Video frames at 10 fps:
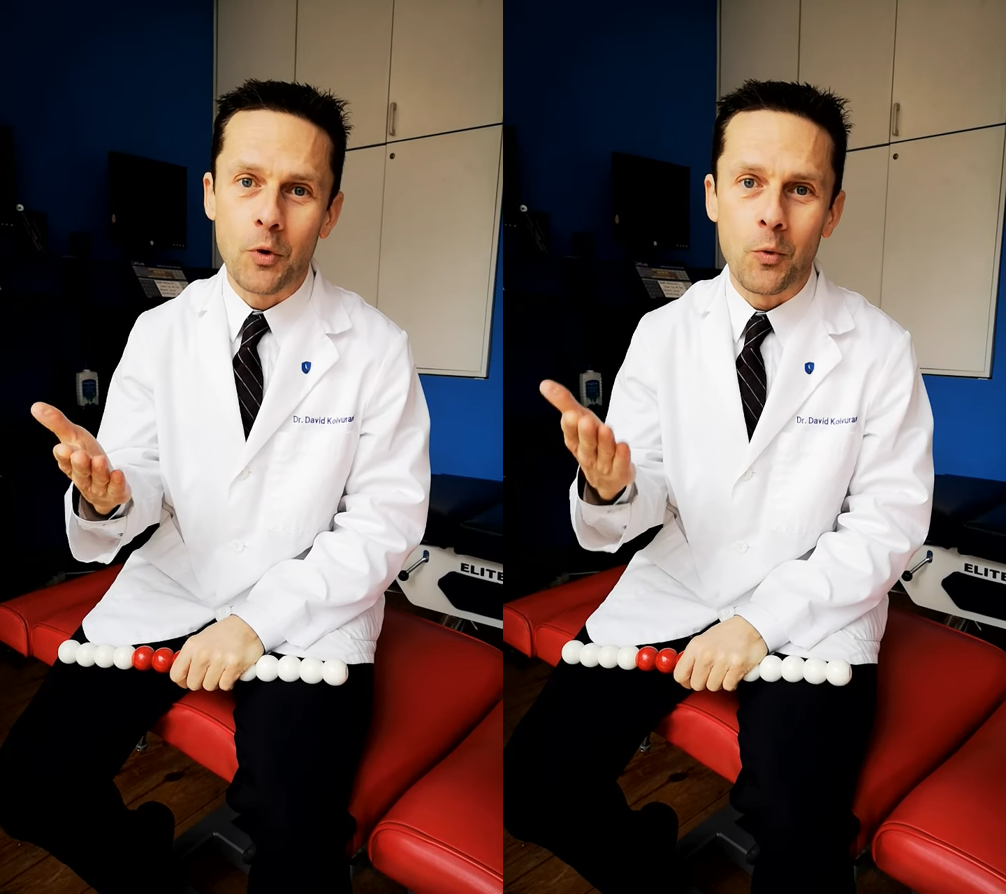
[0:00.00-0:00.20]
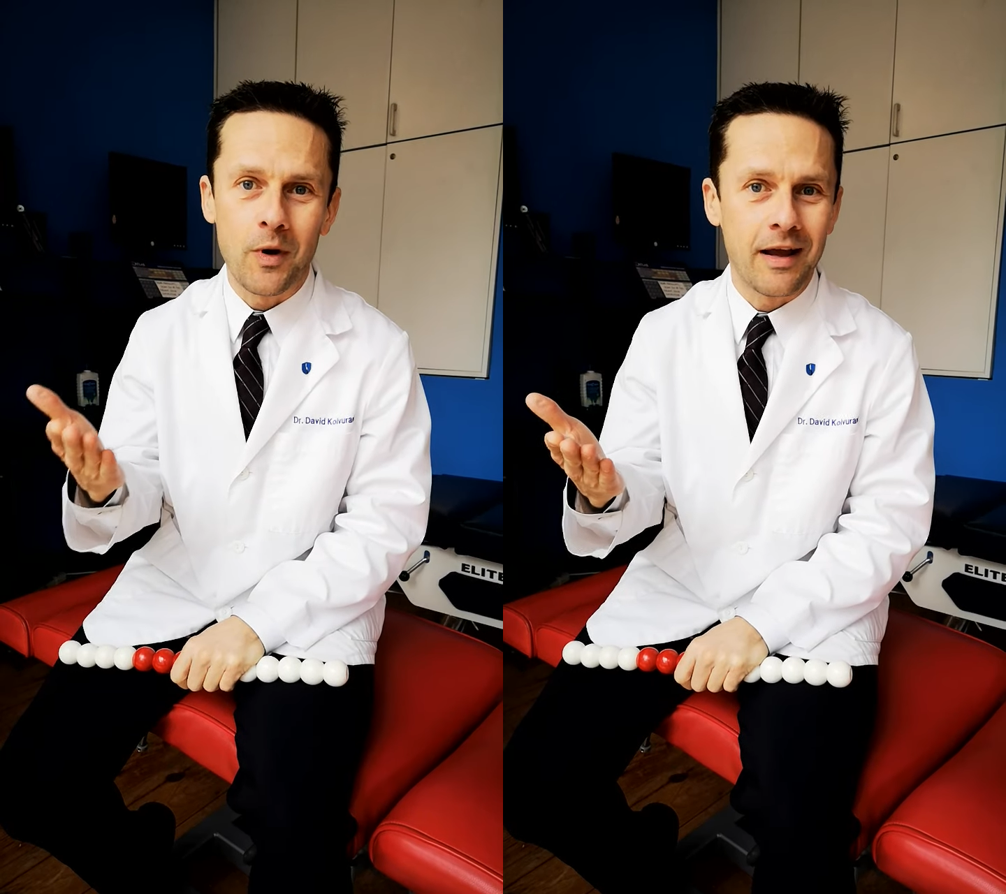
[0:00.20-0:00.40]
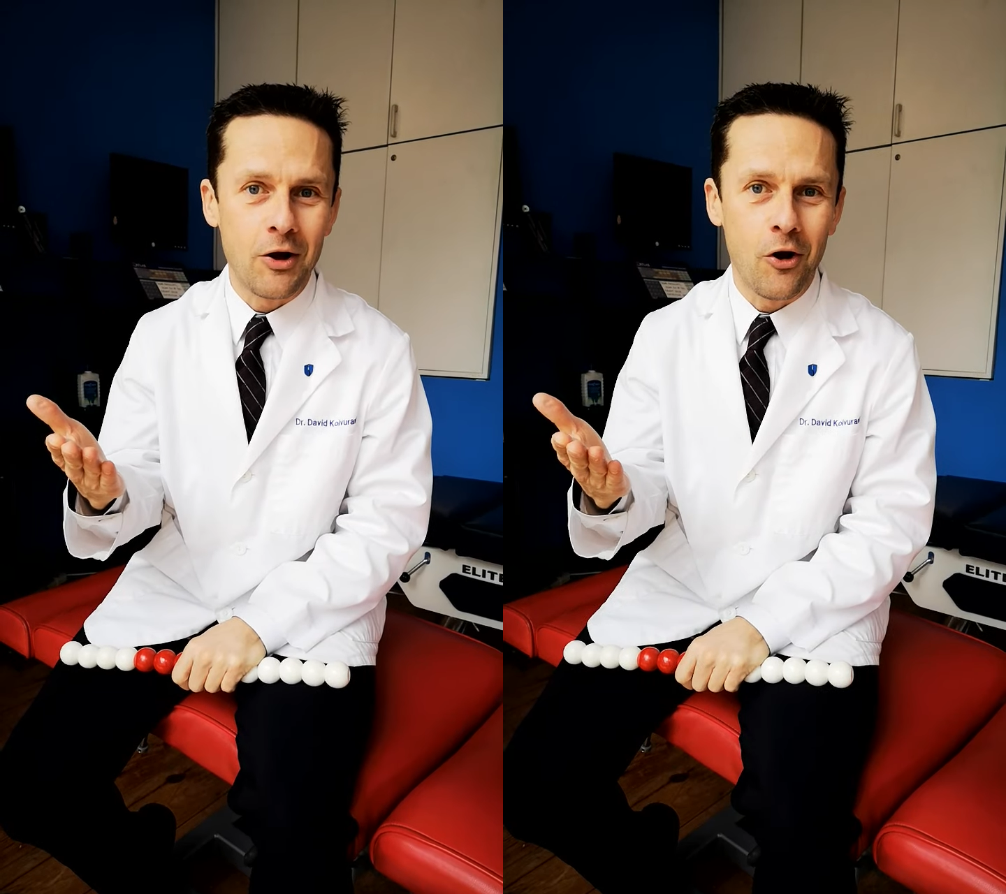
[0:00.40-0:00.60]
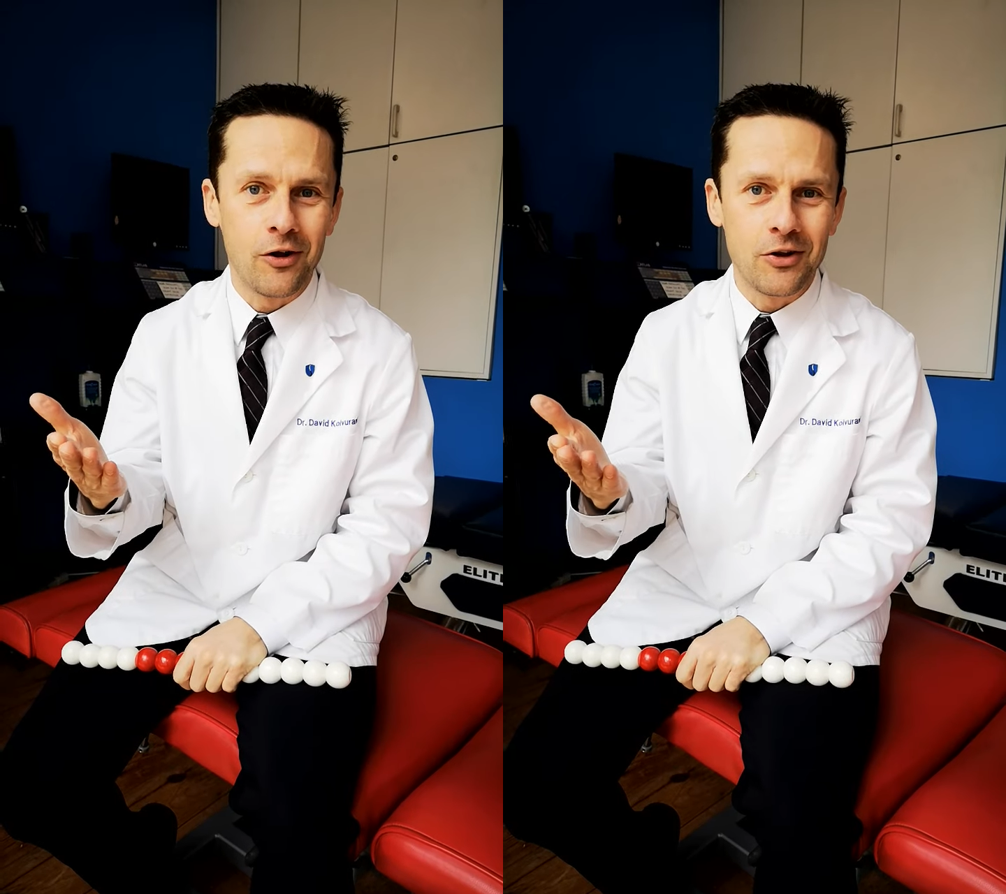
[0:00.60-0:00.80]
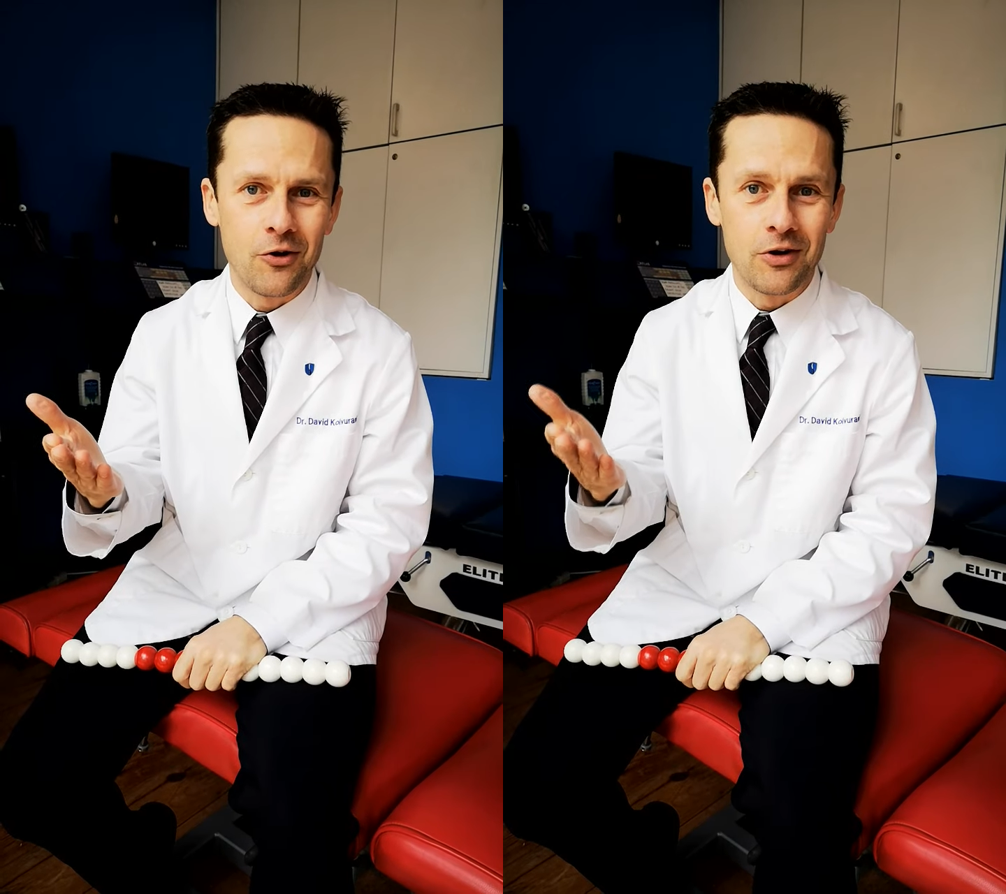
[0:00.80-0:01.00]
or what I
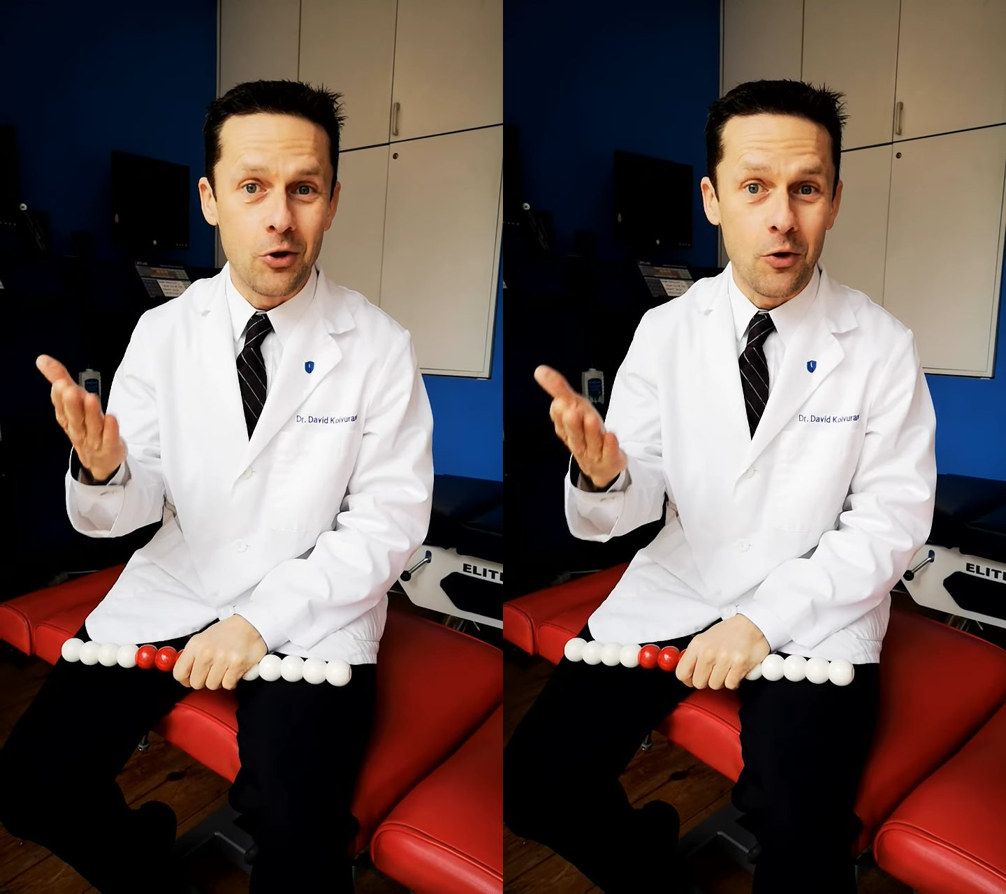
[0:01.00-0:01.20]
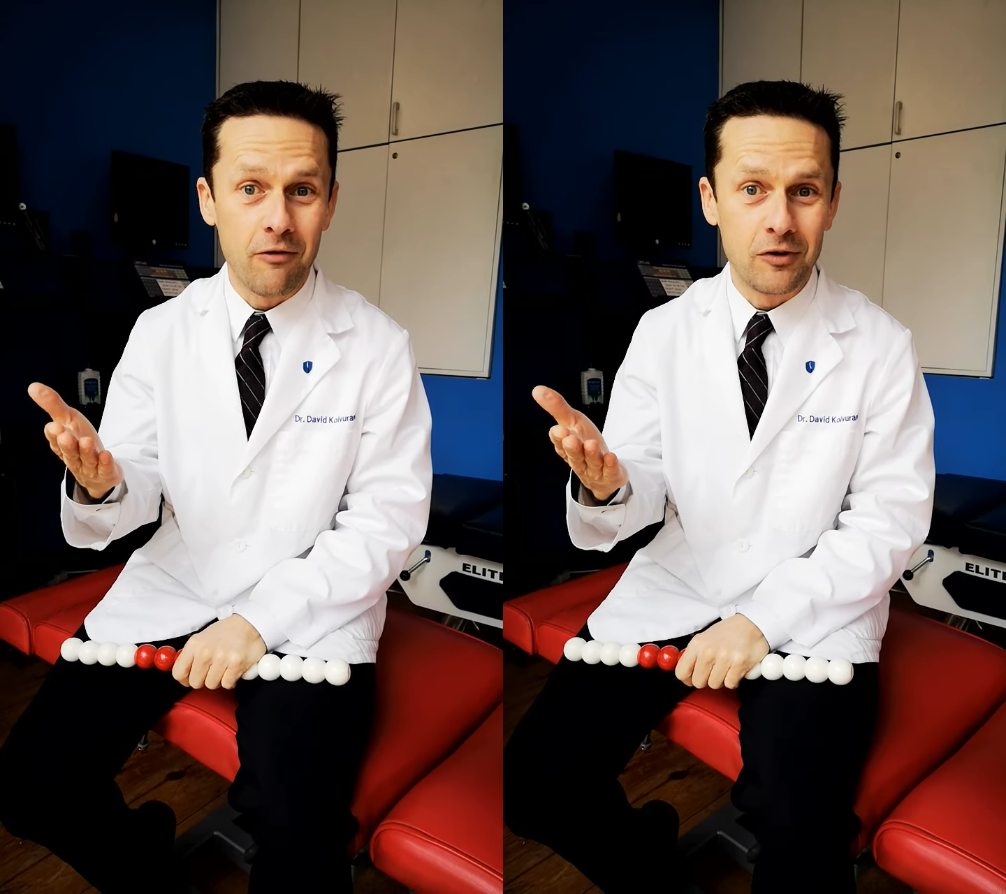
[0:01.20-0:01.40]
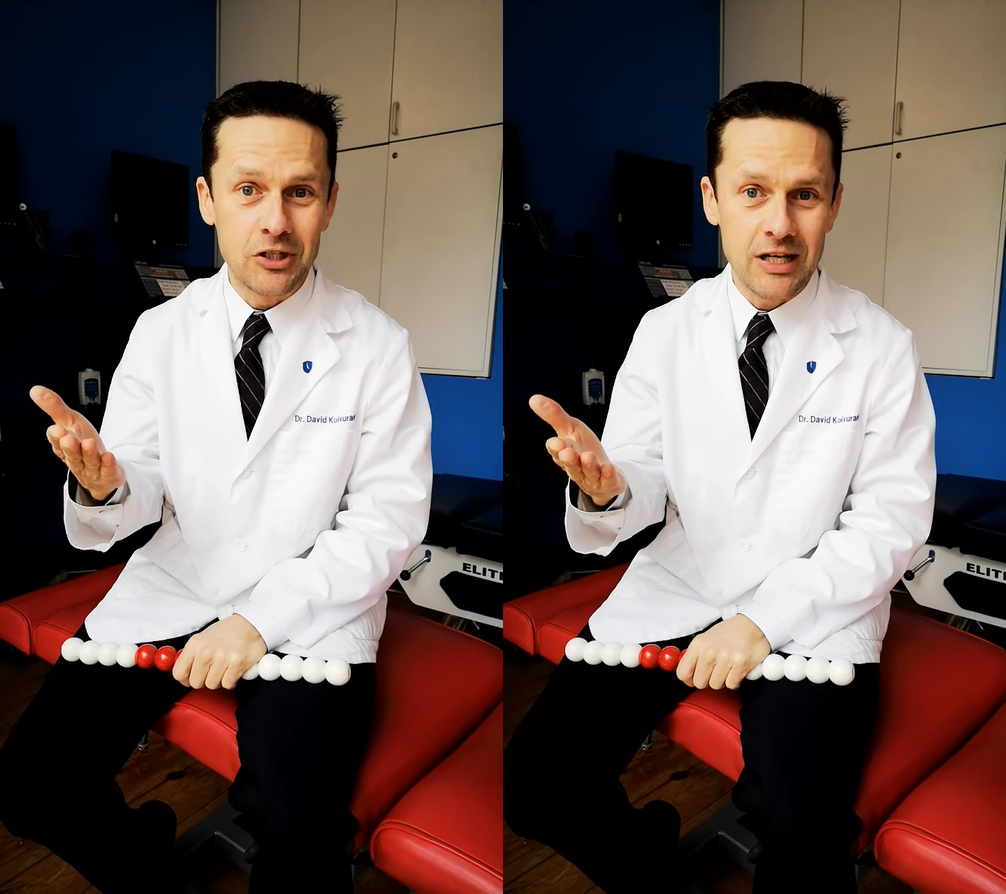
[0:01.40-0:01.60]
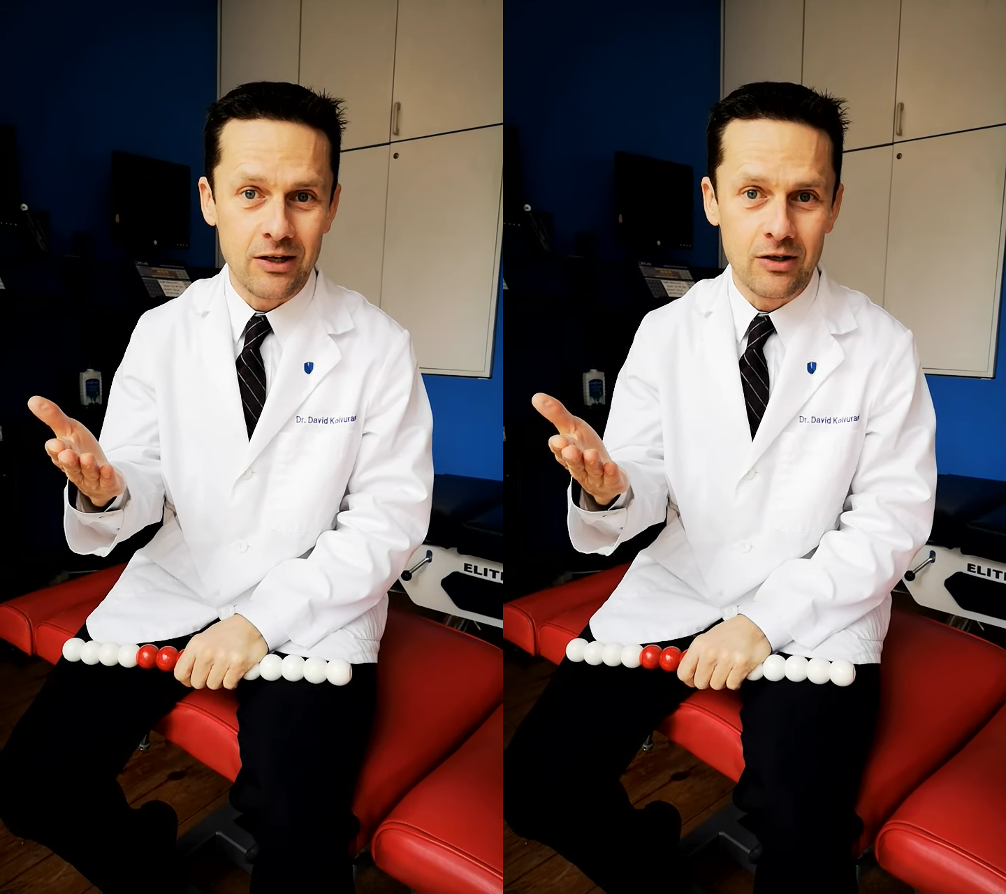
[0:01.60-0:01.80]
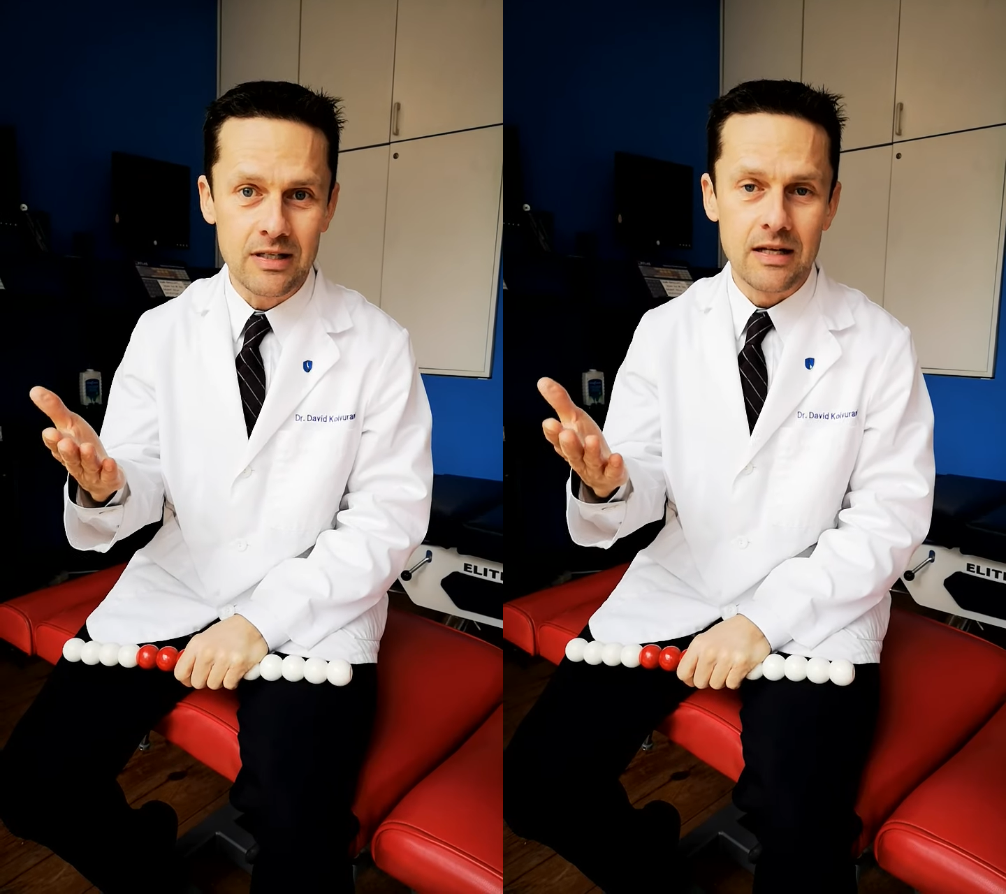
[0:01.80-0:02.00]
call your yoga for
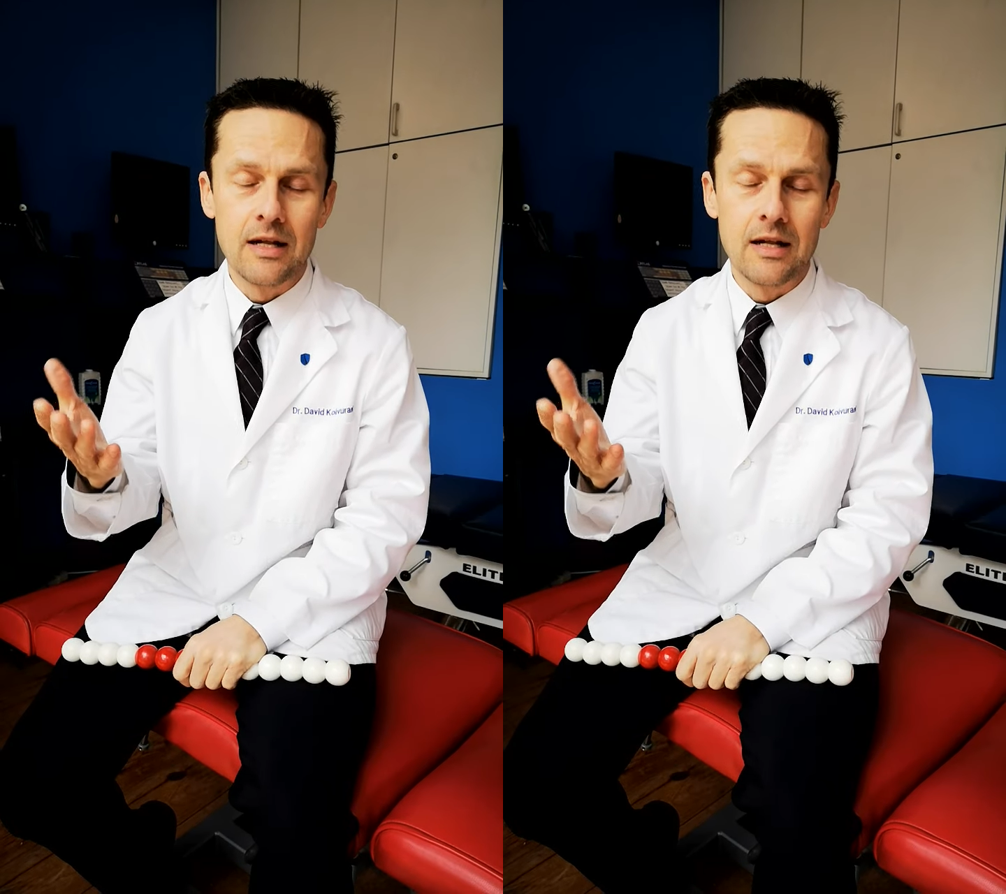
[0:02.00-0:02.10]
cheaters.